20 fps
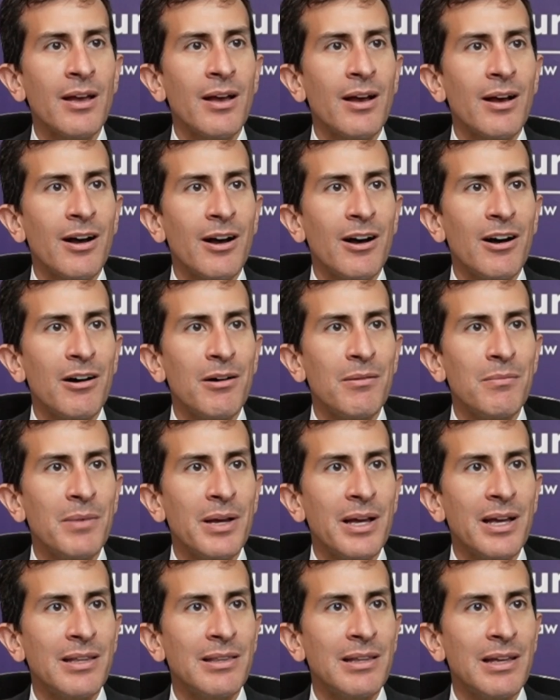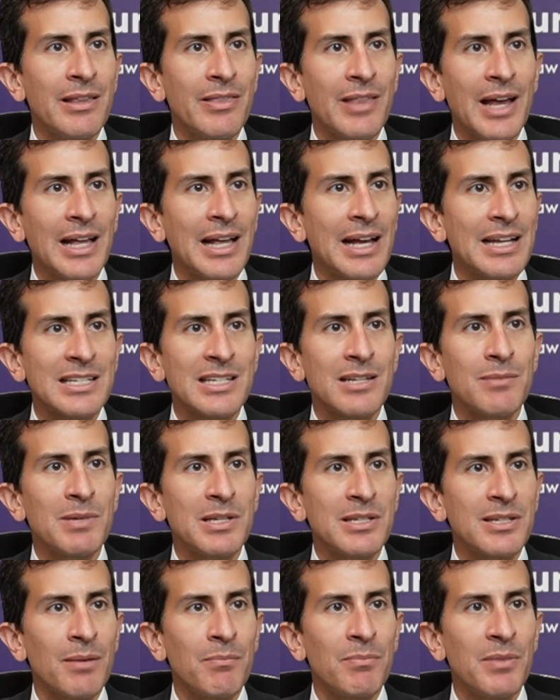and that has to
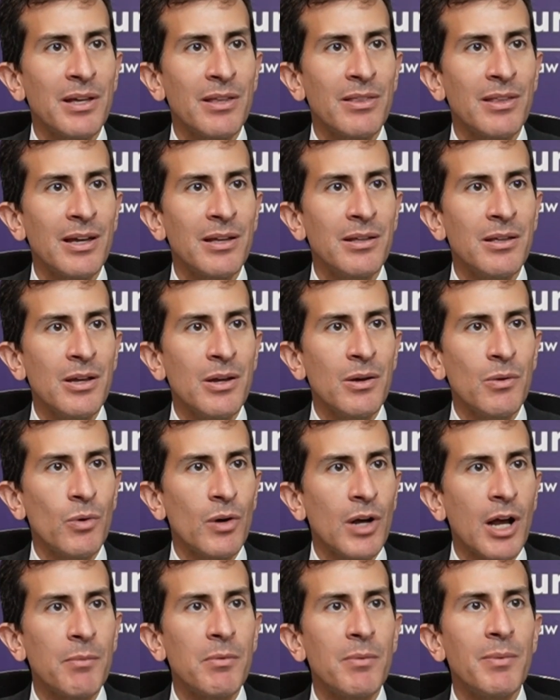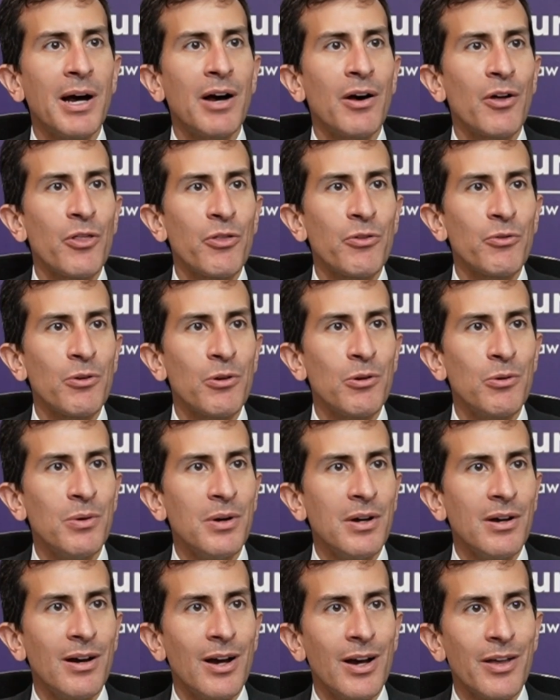be something that will come about
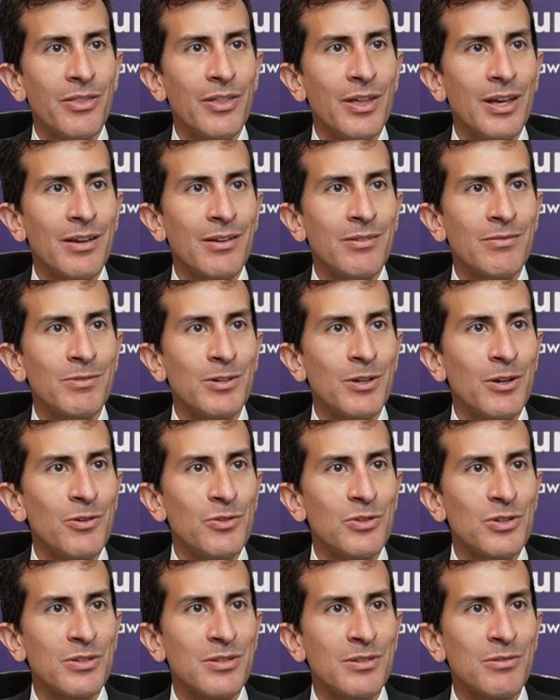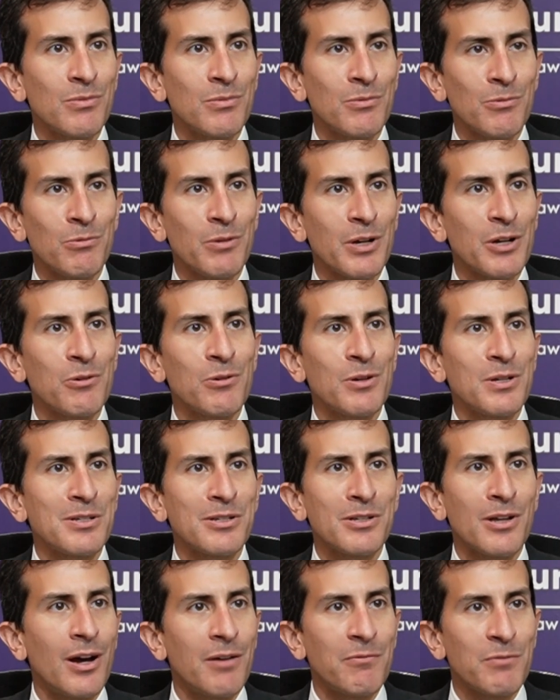through, I think, just
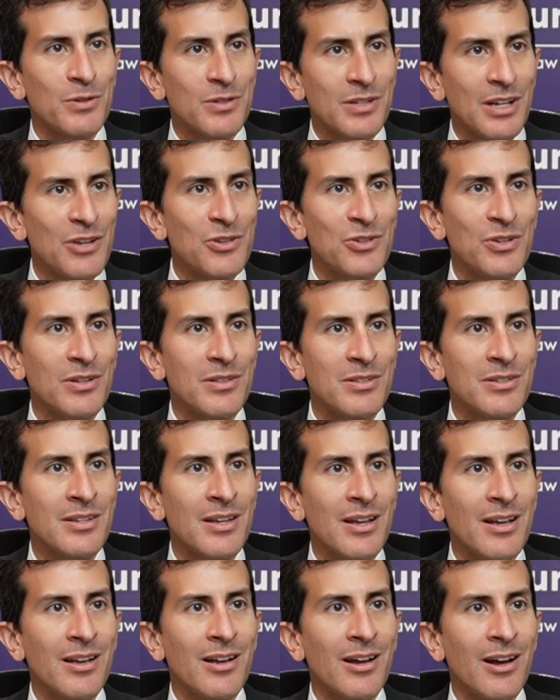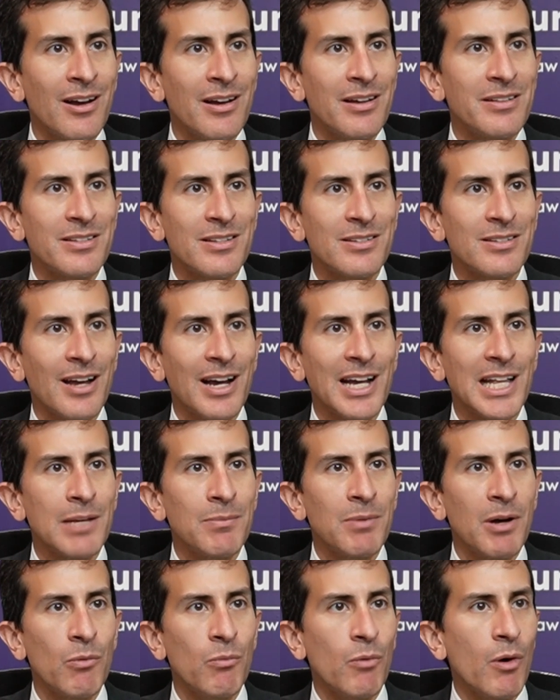rigorous conversations in society
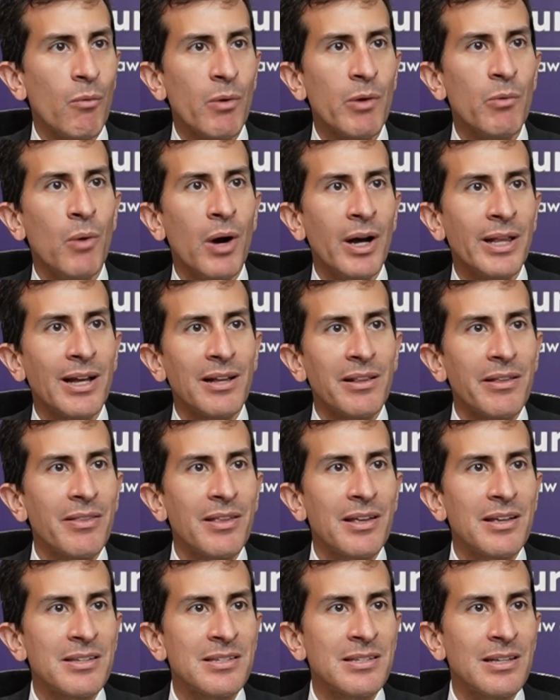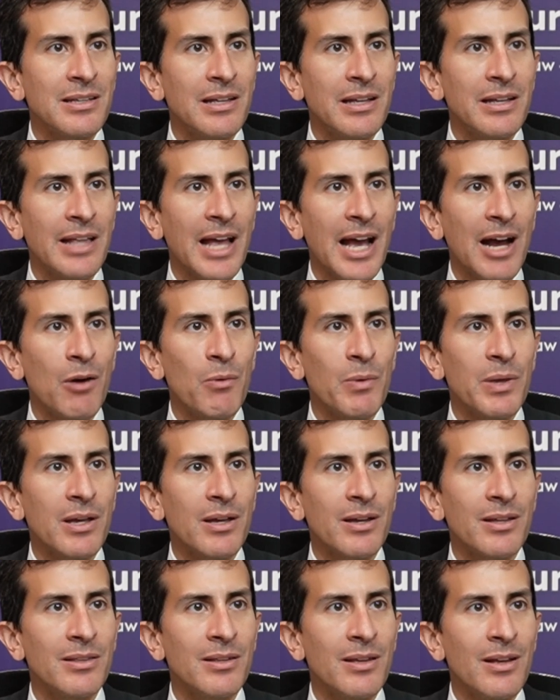about what we want out of this, and how we
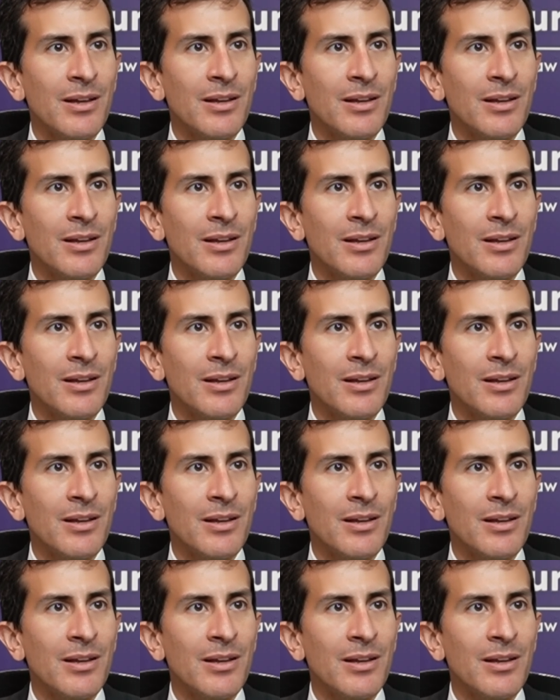can